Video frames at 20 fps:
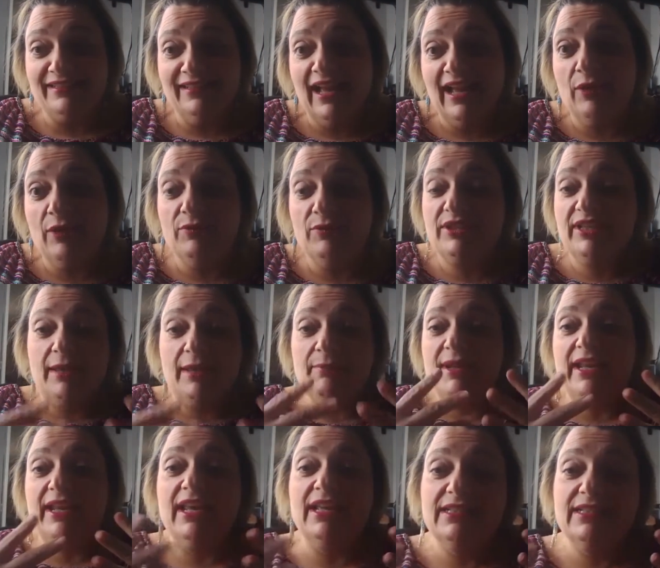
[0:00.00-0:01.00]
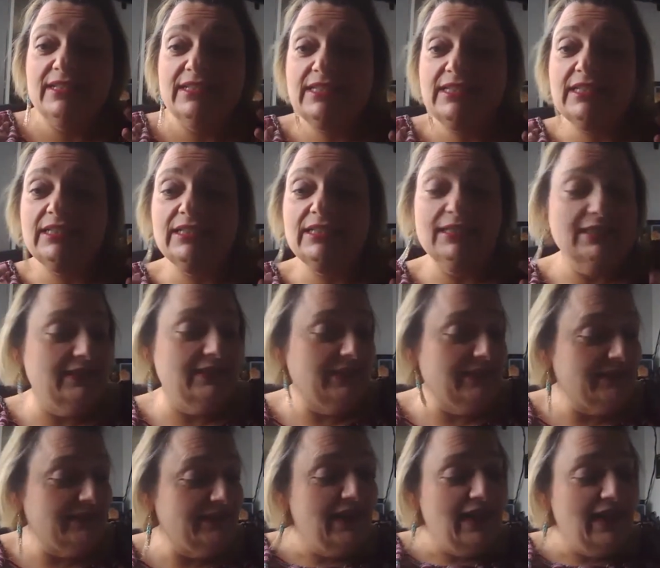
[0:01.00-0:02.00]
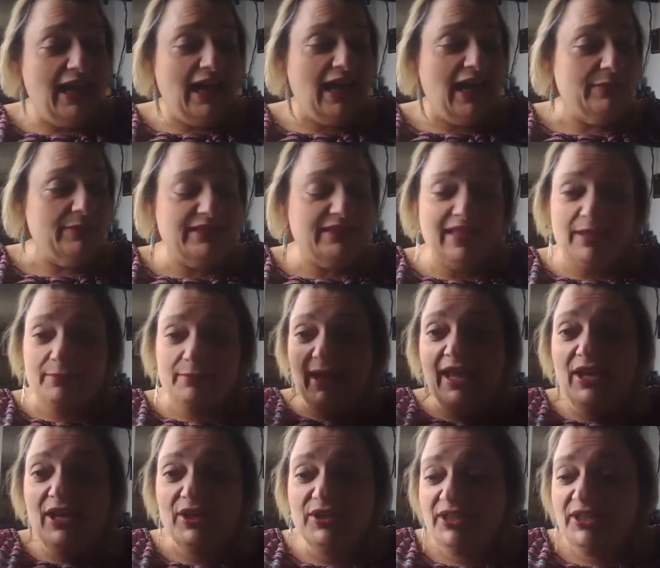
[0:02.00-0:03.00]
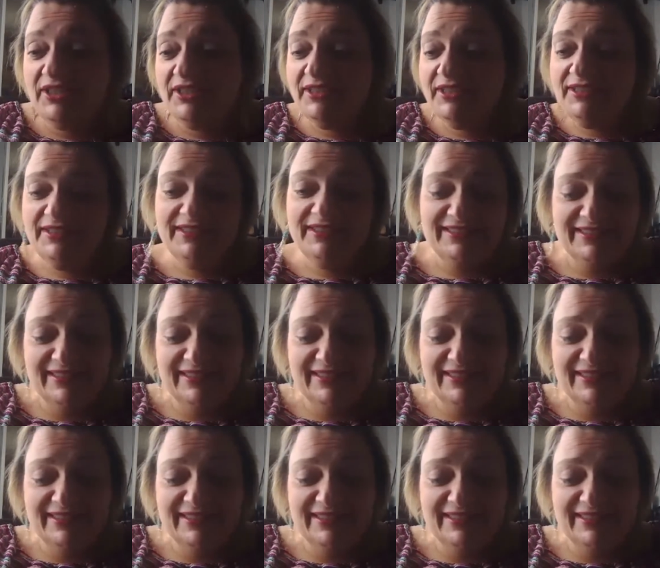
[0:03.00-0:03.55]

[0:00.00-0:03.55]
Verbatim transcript: I would get my nails done and I would get my hair done.